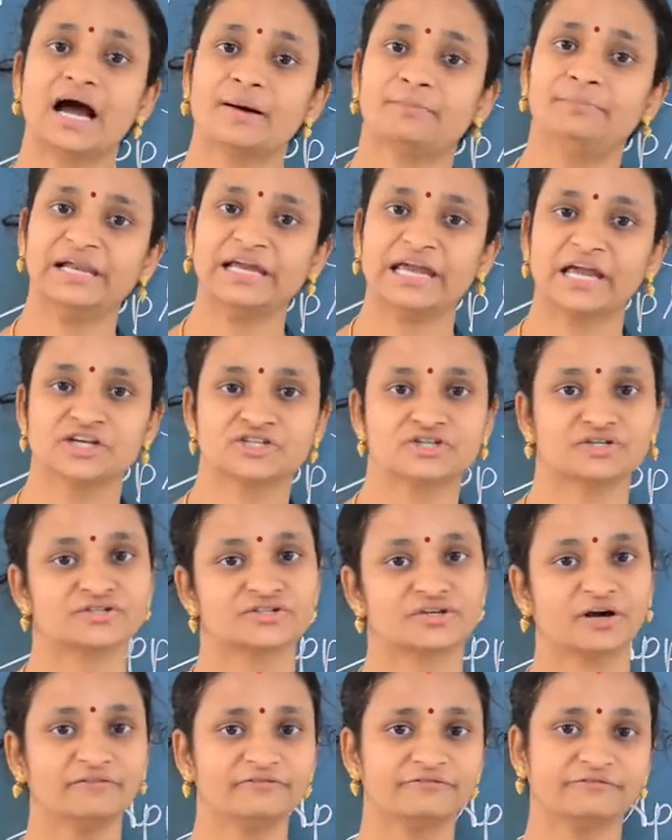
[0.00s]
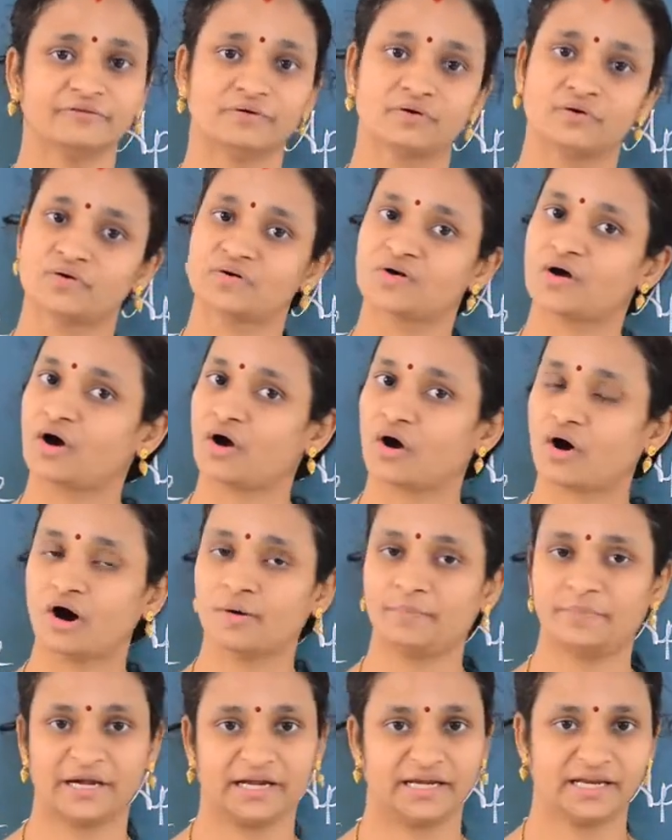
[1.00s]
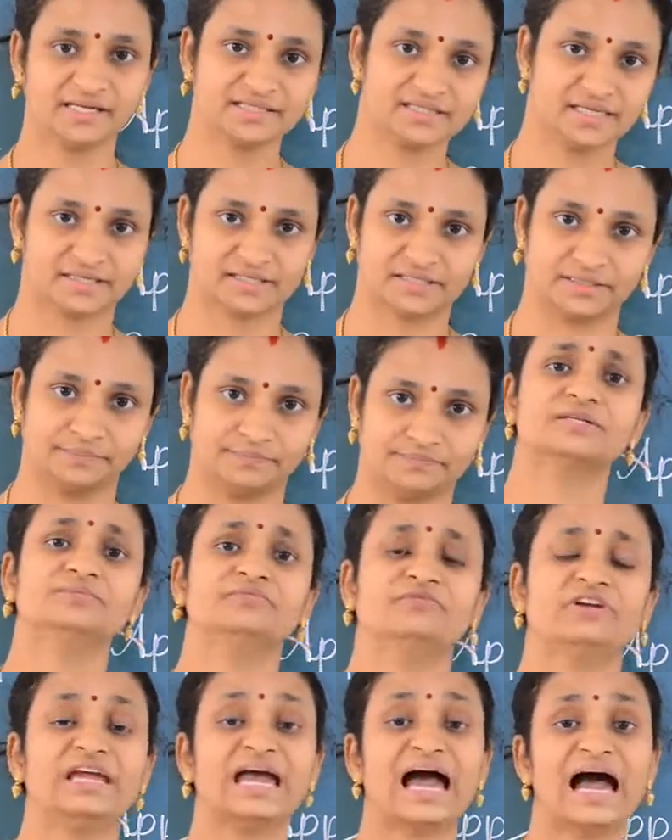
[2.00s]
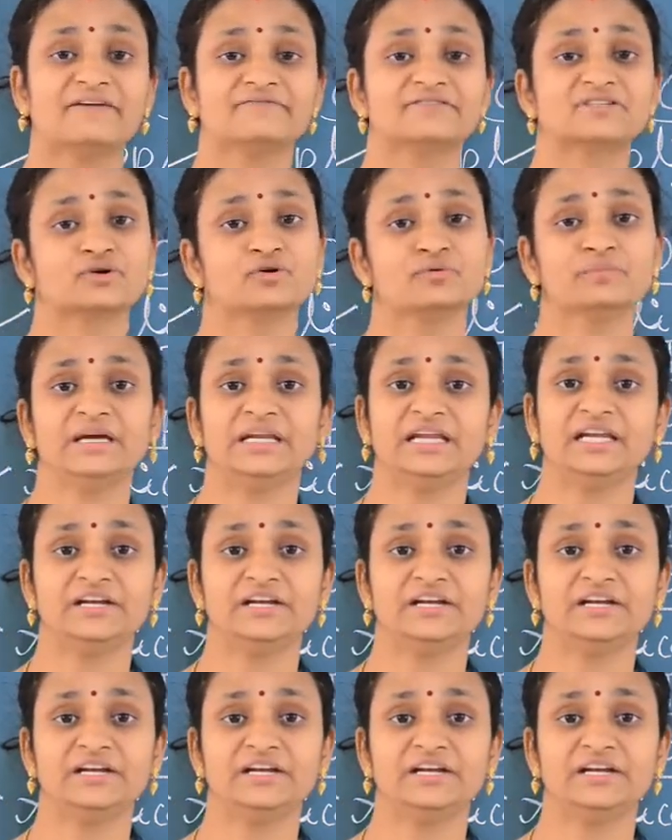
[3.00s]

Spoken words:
applications of operating system. We have so many